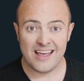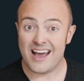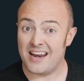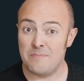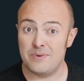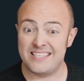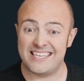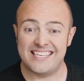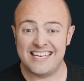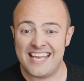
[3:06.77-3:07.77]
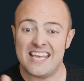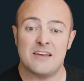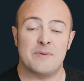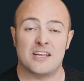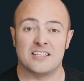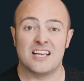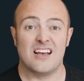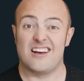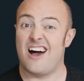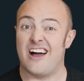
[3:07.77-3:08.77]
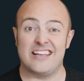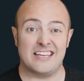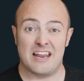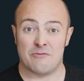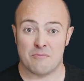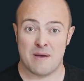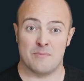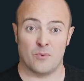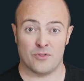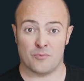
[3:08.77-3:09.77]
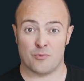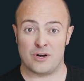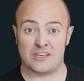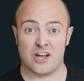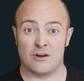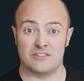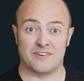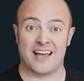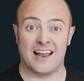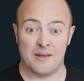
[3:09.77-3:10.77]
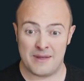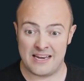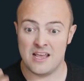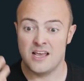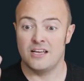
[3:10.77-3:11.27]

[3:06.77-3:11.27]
and in particular here, because I can never remember what the print codes for color mean,